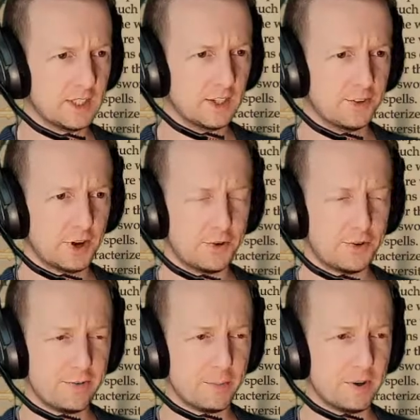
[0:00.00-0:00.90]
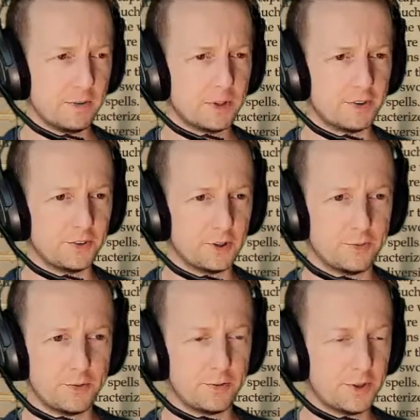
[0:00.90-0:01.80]
So Trevor Belmont,
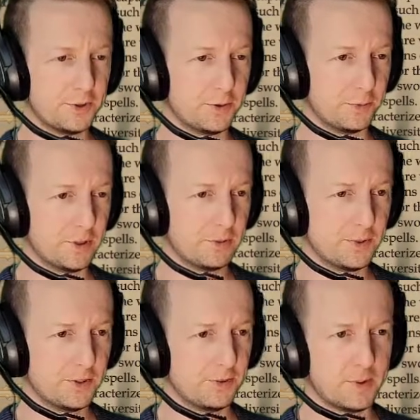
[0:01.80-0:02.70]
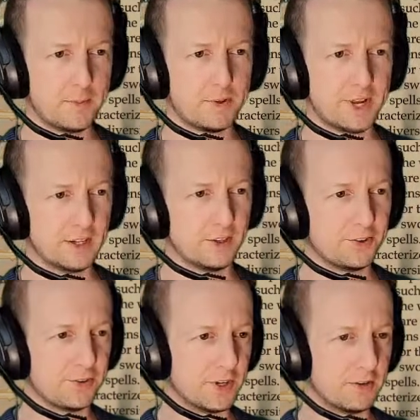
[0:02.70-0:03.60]
often referred to as Belmont, is the main
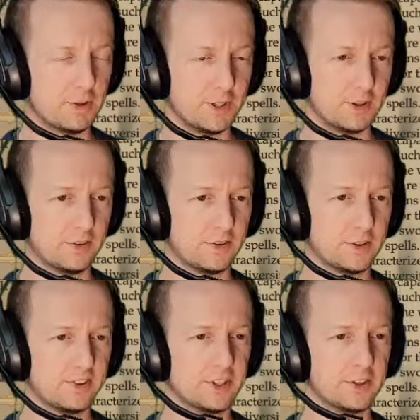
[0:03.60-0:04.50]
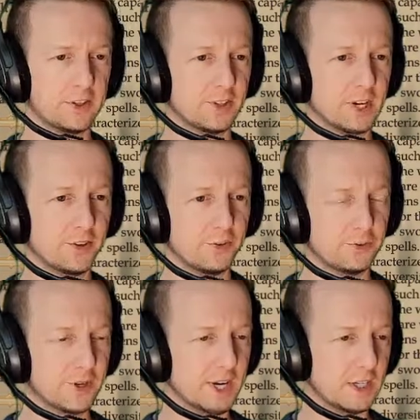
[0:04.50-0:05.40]
protagonist of the Netflix series
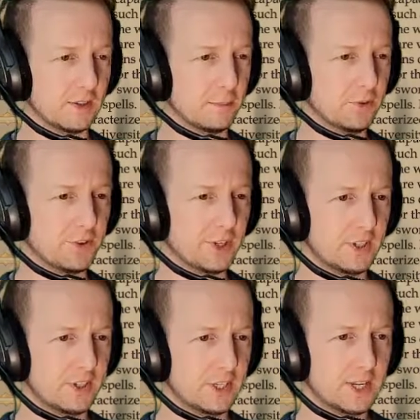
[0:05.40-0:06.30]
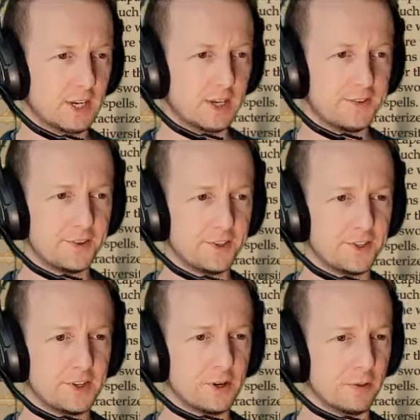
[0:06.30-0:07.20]
Castlevania, monster hunter and last
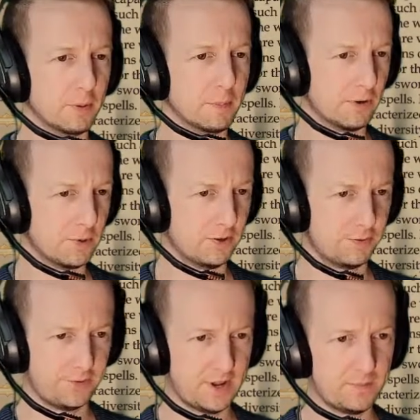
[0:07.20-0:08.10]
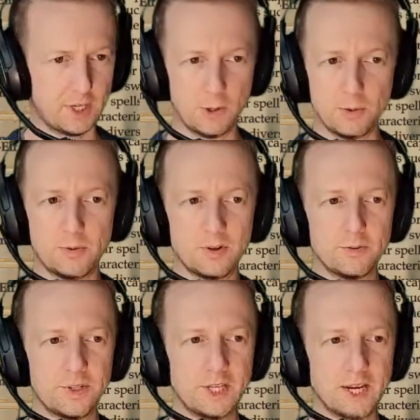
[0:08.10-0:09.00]
descendant of the Belmont family, who were
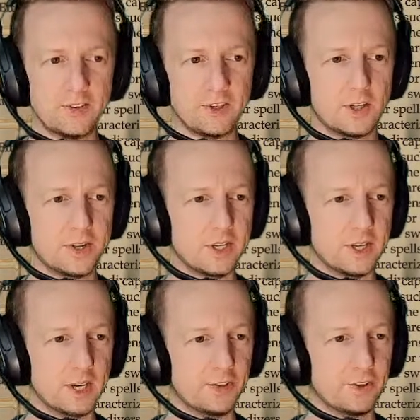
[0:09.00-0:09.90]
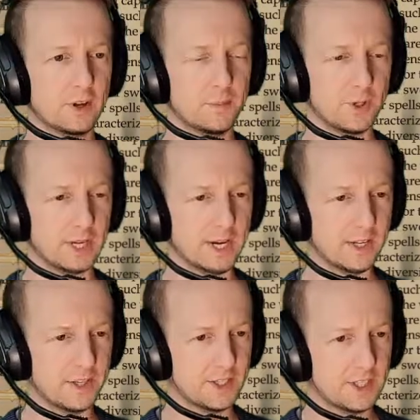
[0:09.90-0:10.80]
wrongfully exiled and excommunicated.